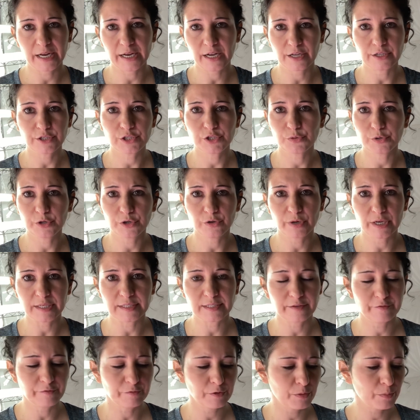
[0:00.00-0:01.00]
got too
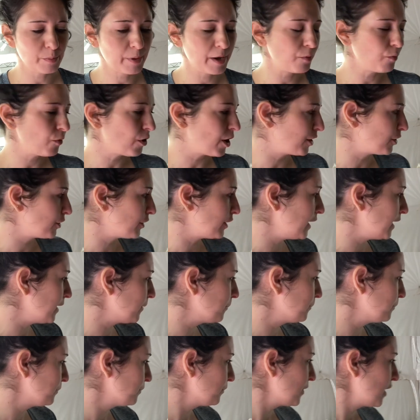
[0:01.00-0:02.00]
aggressive with my watering.